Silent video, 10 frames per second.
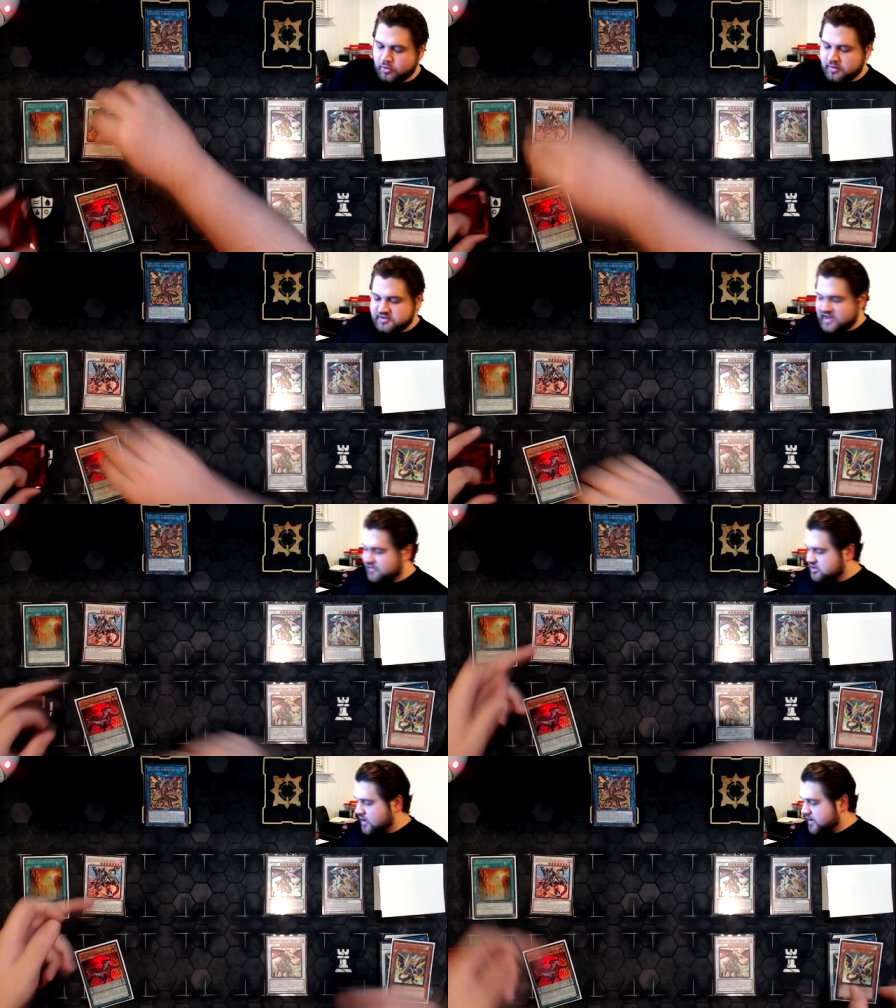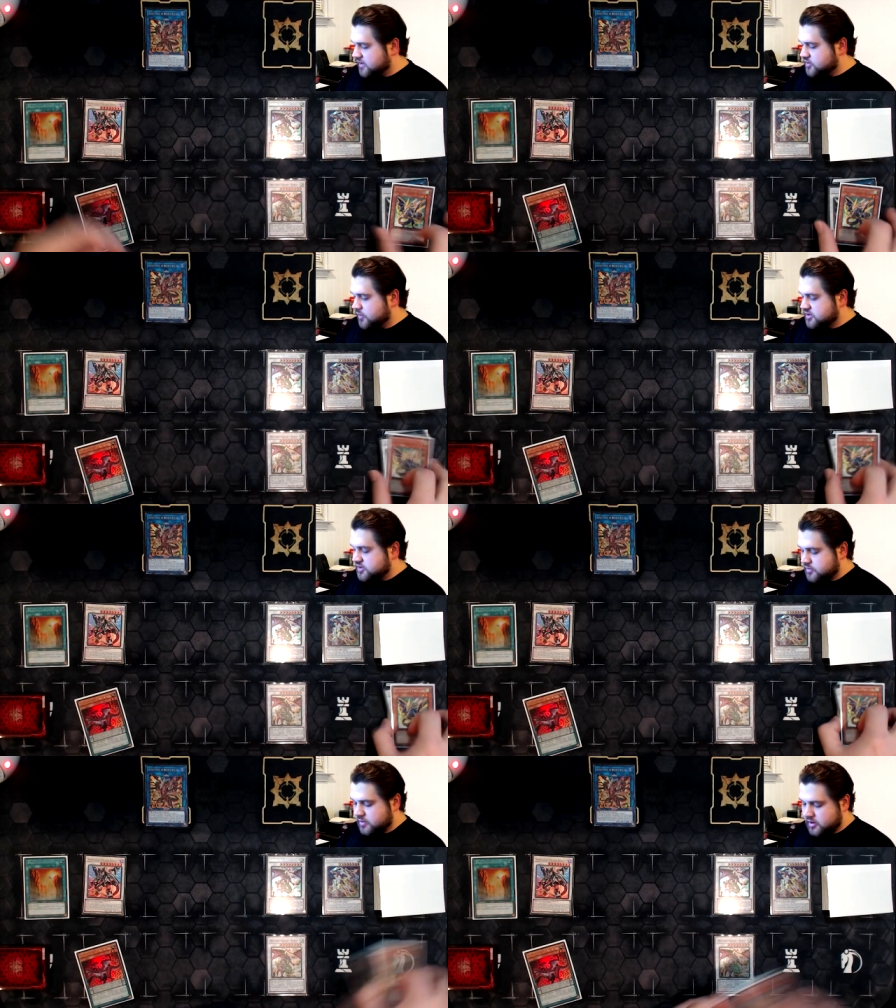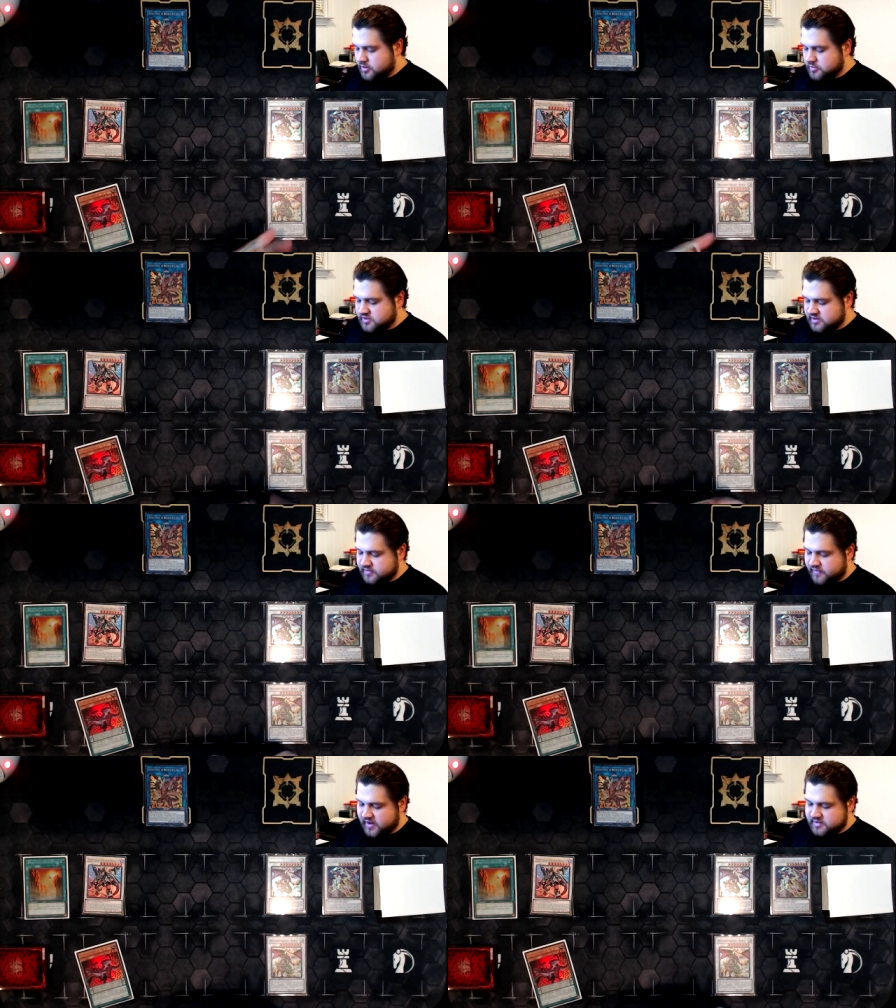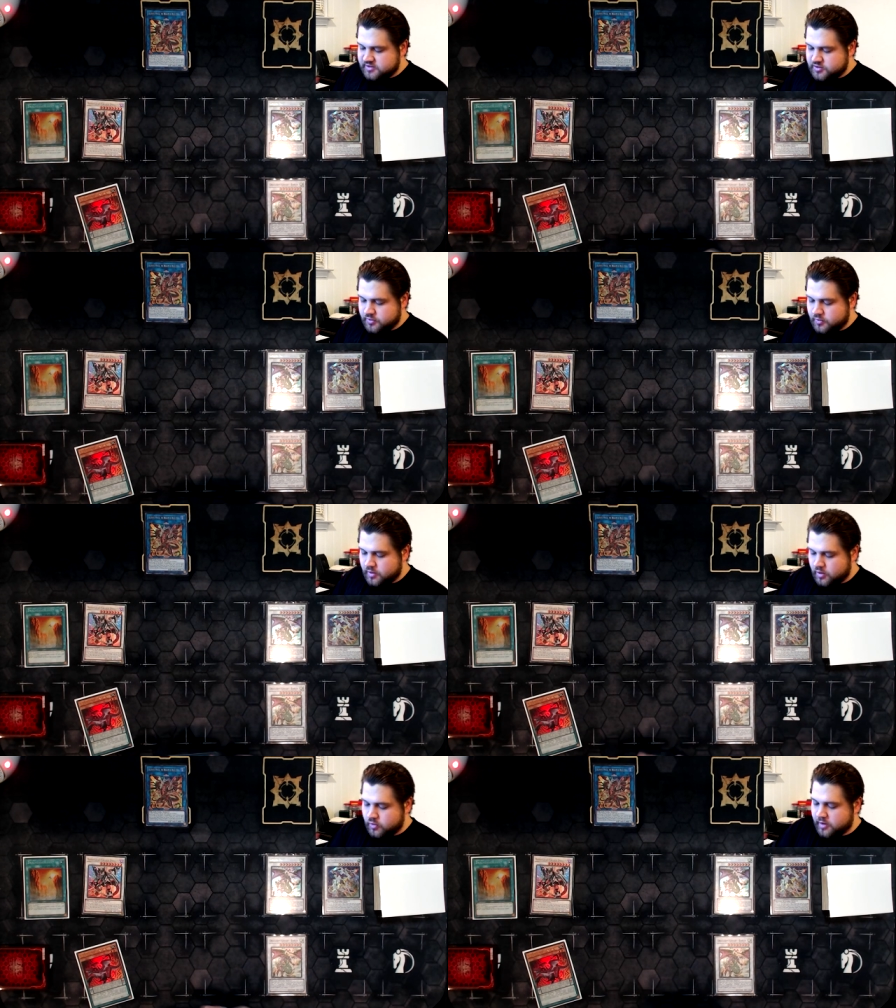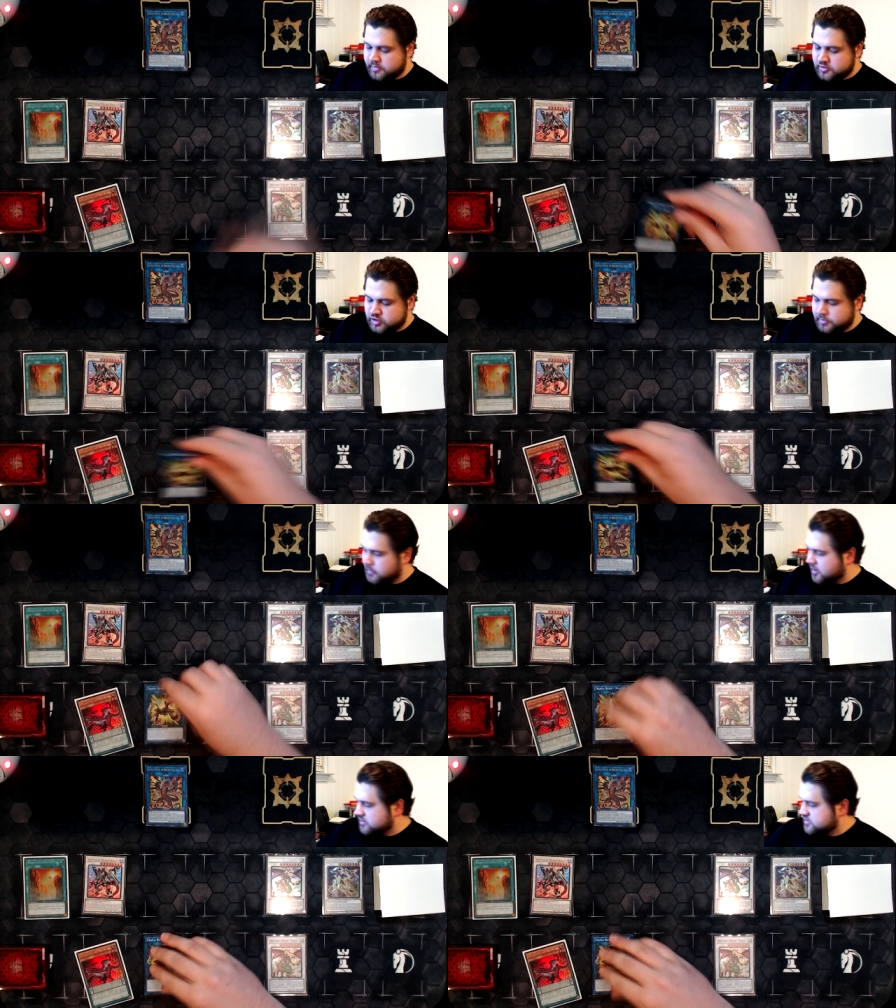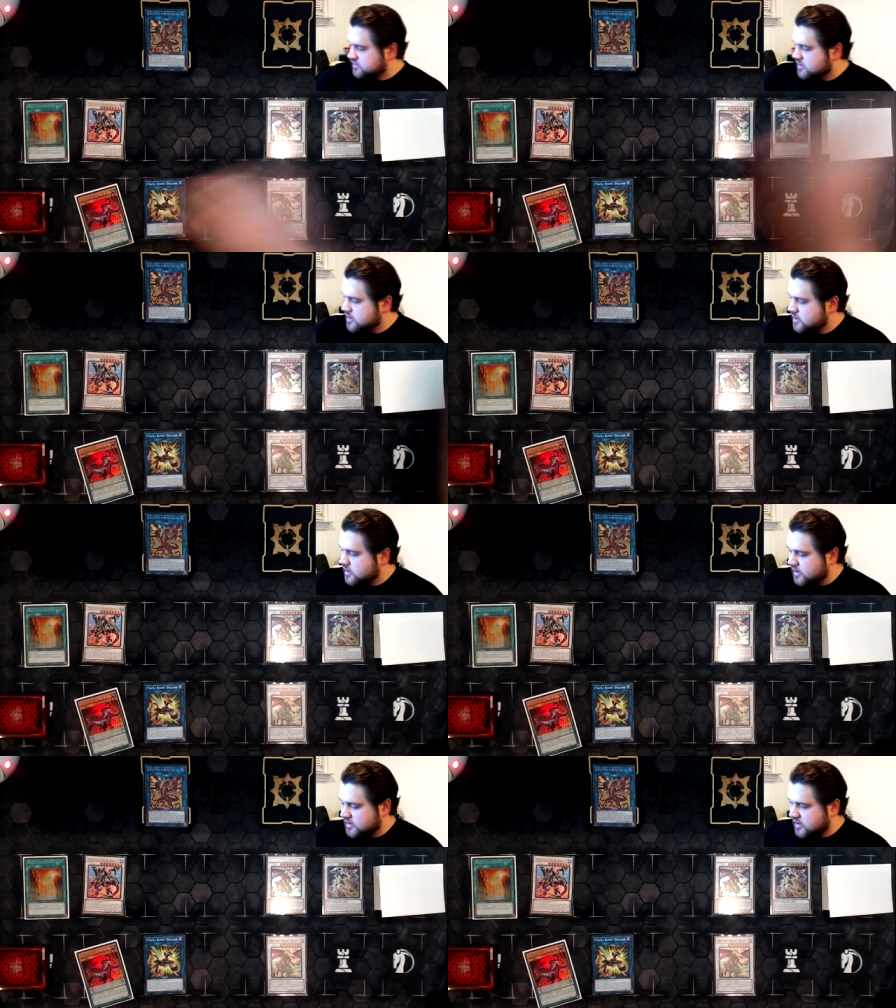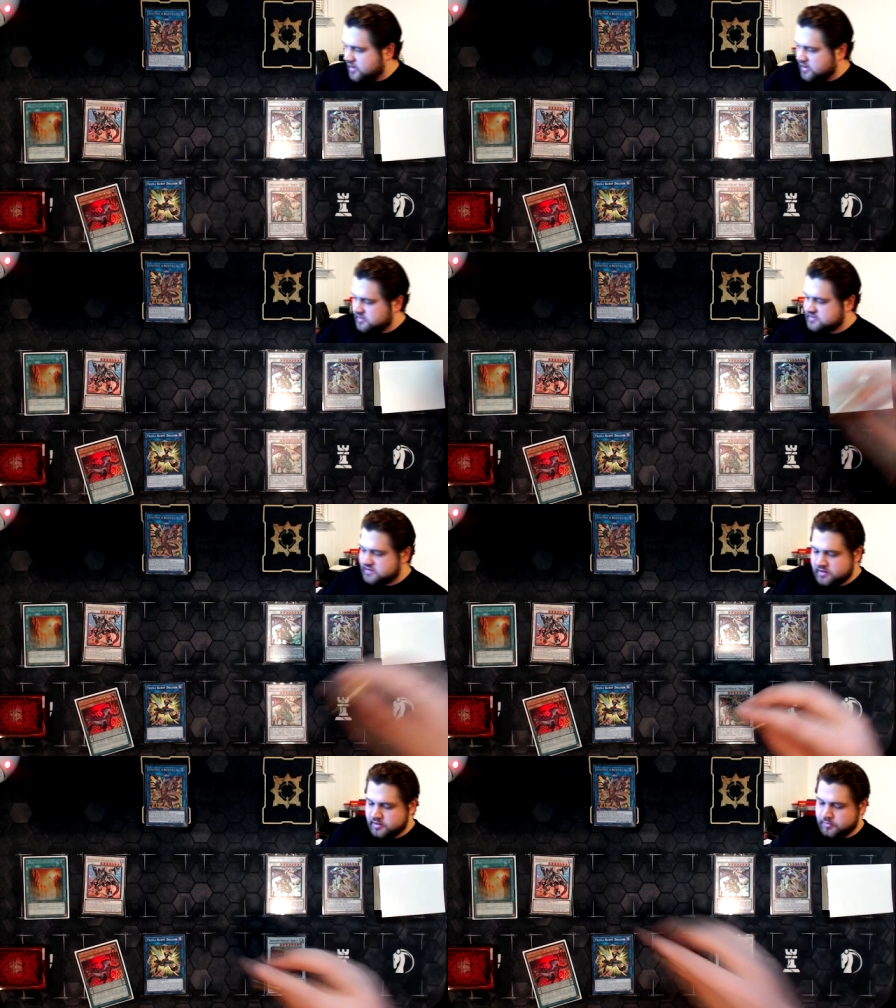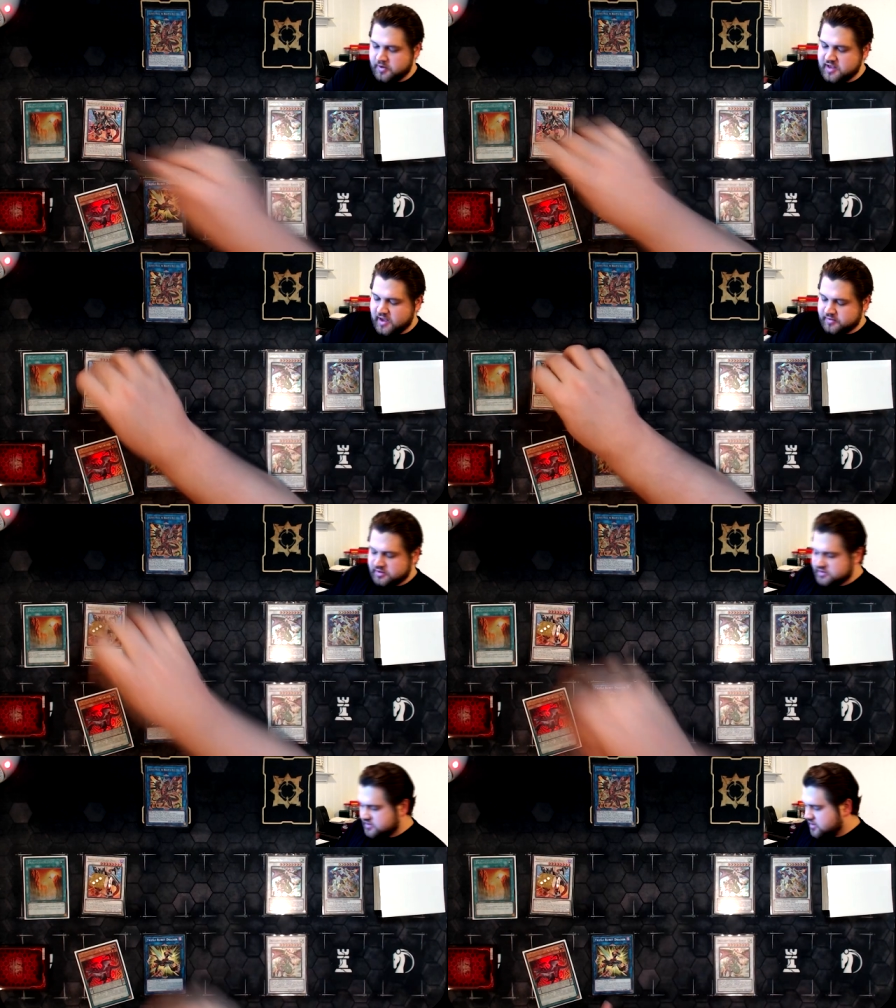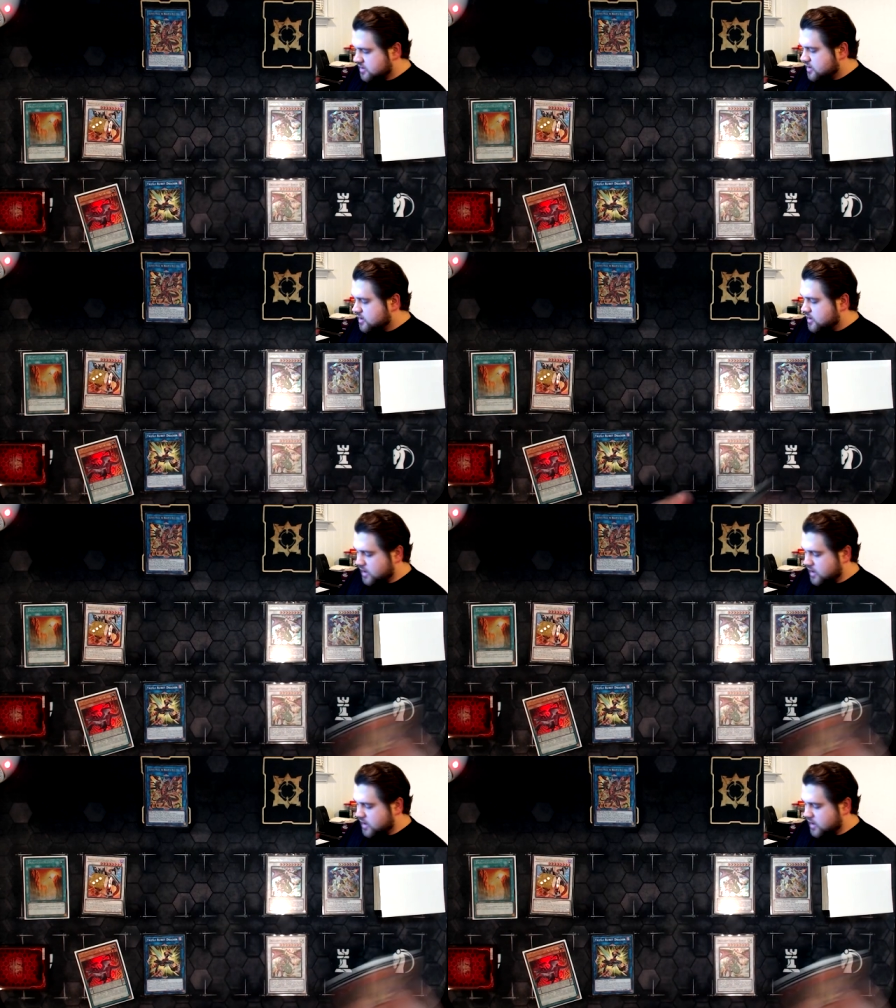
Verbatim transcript: And Borreload Savage Dragon is going to use its effect to equip Triple Burst and get its three counters.